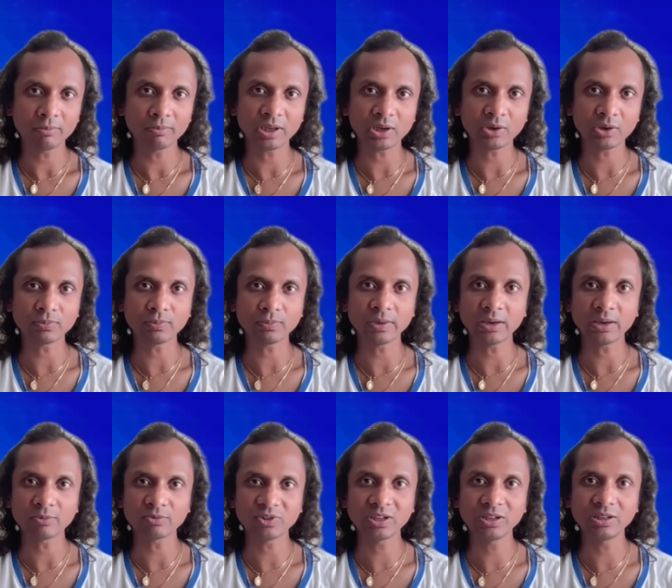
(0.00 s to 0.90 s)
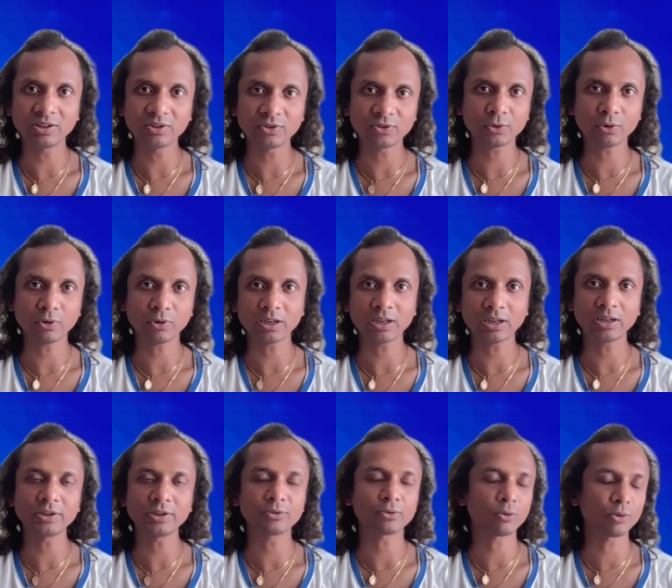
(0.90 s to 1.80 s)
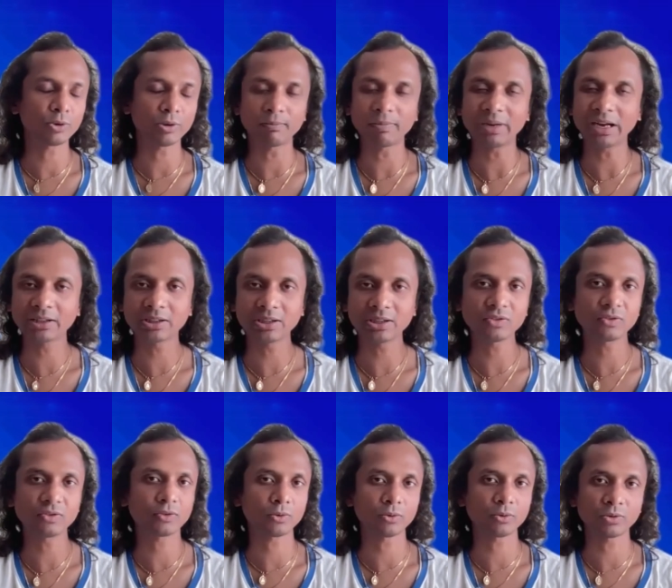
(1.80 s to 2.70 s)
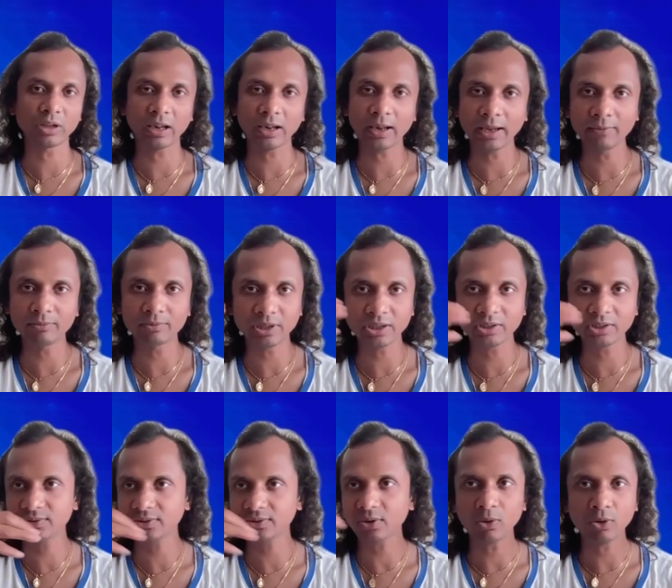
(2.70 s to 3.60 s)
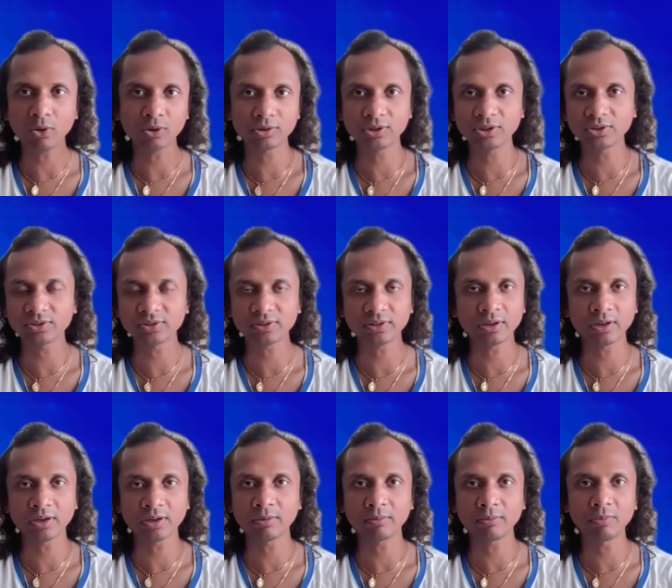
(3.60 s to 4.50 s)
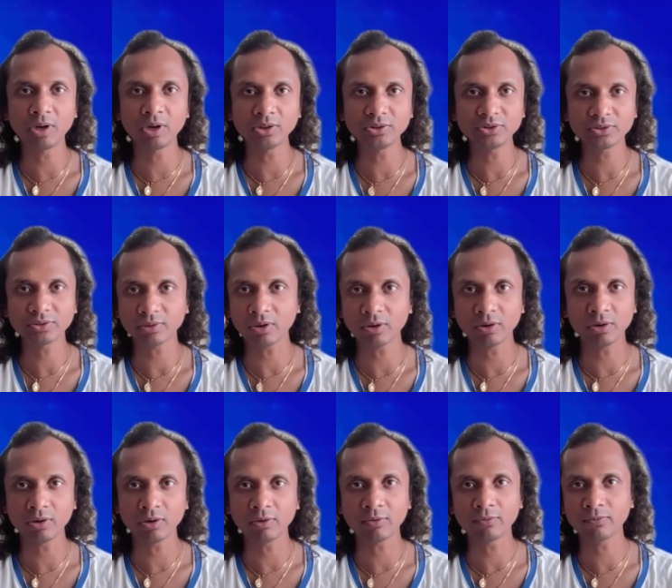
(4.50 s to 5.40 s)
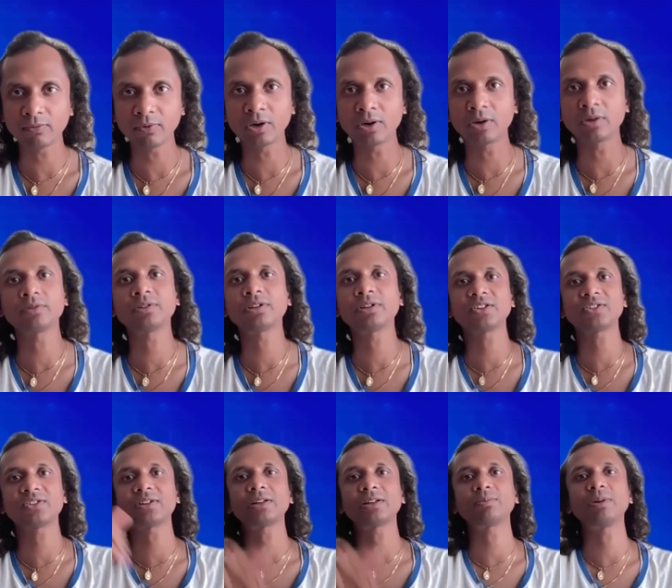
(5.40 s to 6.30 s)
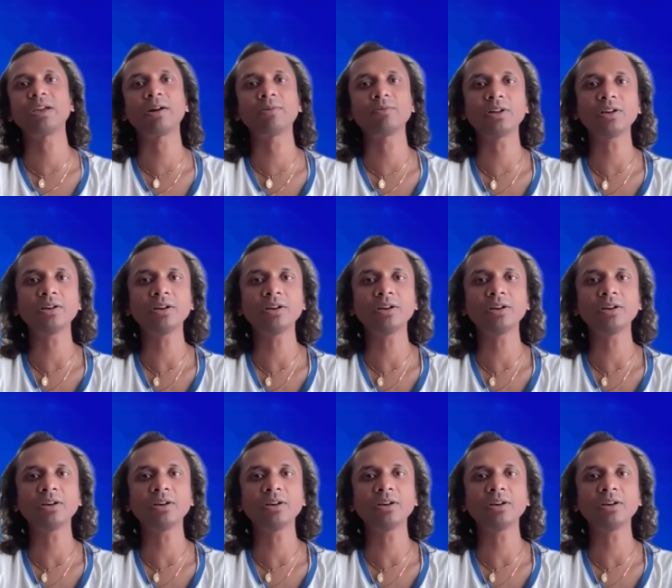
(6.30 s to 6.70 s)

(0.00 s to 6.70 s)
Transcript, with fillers: because we have seen historically through the back test through the live test all these uh, months of uh, tests that we have